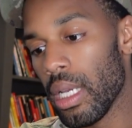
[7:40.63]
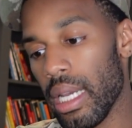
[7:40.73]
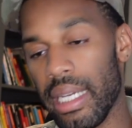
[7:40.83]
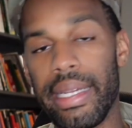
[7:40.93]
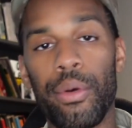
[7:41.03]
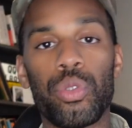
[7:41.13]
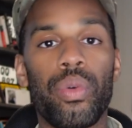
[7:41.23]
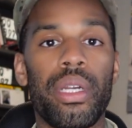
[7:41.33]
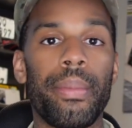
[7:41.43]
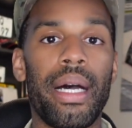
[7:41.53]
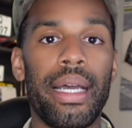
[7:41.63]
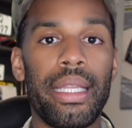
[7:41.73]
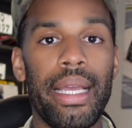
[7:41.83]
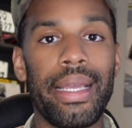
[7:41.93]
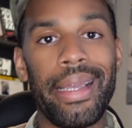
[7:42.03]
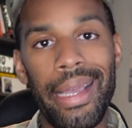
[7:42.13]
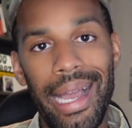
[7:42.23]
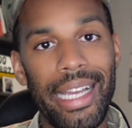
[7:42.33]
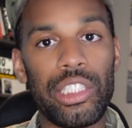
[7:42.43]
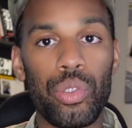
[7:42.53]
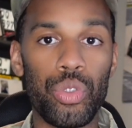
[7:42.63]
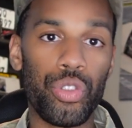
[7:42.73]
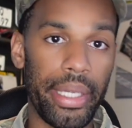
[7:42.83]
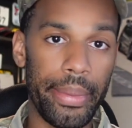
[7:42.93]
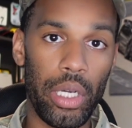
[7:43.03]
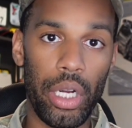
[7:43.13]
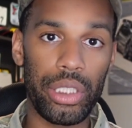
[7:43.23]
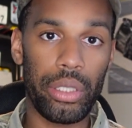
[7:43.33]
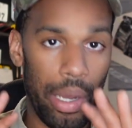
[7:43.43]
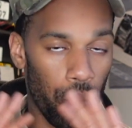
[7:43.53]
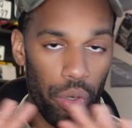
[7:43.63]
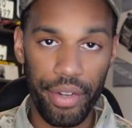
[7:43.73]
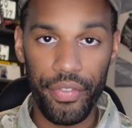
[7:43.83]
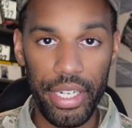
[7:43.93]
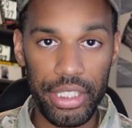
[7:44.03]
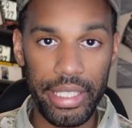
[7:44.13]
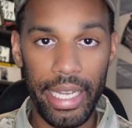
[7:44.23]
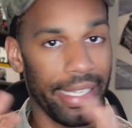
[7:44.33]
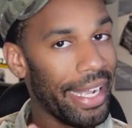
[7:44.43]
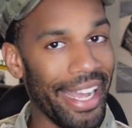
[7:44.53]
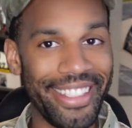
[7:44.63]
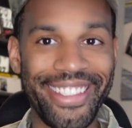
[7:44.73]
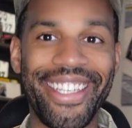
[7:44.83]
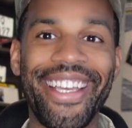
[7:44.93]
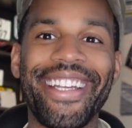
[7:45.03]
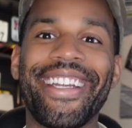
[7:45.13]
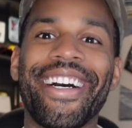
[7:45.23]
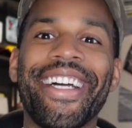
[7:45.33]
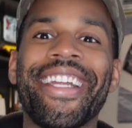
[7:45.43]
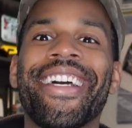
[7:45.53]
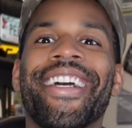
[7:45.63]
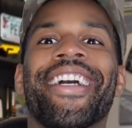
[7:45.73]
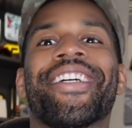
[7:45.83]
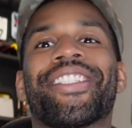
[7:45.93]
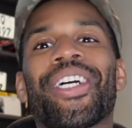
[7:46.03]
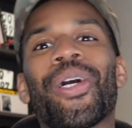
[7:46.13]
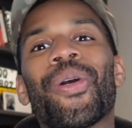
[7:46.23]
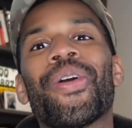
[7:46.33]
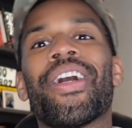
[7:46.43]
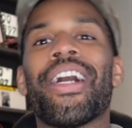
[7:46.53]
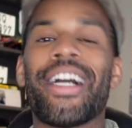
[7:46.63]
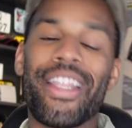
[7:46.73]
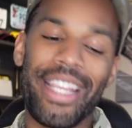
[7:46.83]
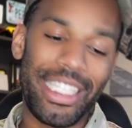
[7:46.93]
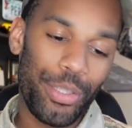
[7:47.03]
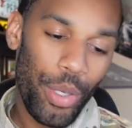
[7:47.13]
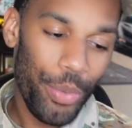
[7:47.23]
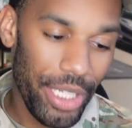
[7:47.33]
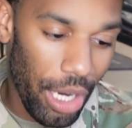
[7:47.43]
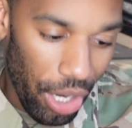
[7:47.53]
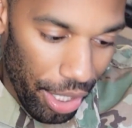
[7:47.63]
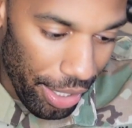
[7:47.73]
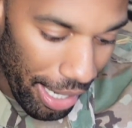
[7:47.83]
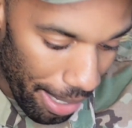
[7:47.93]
And that was one of my like high school dream cars, so I want to finish that. That has to get done. So that's where we are.